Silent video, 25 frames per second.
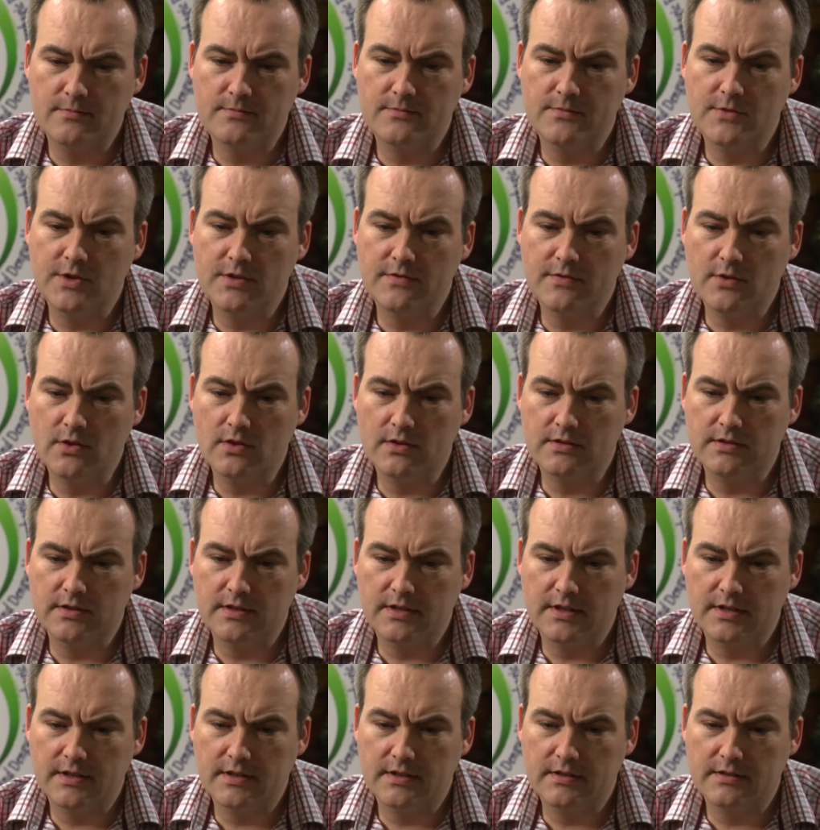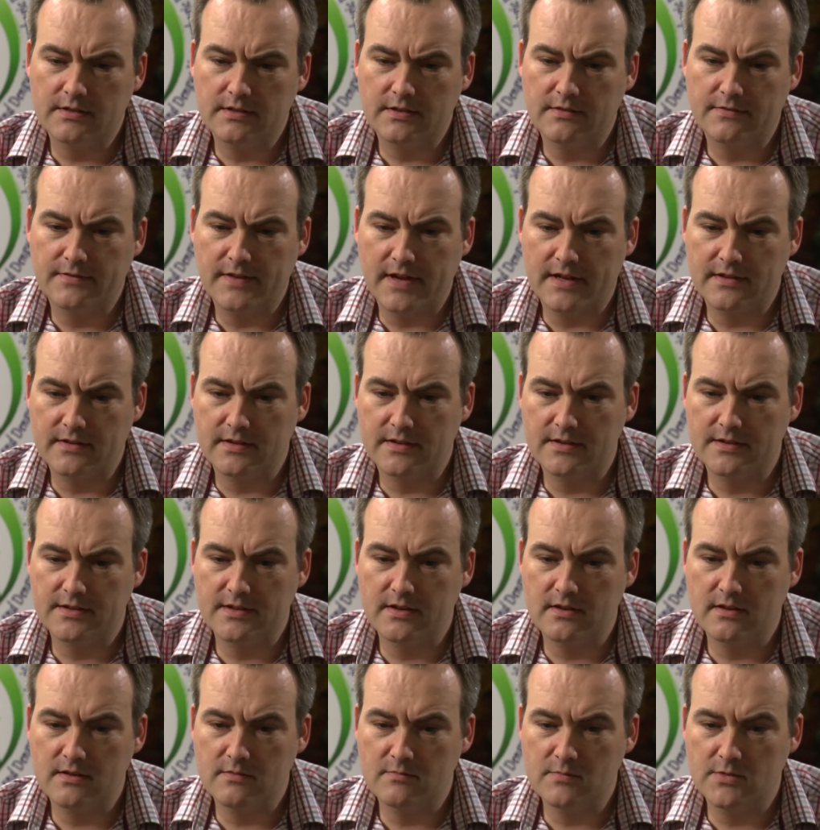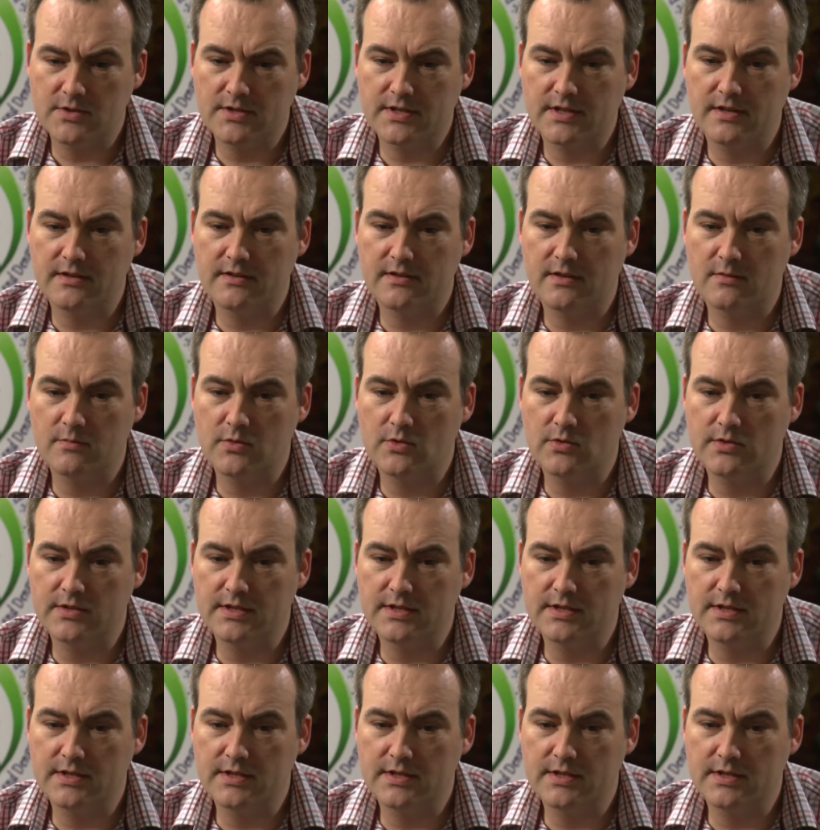you've got the fact that it's a mosquito-borne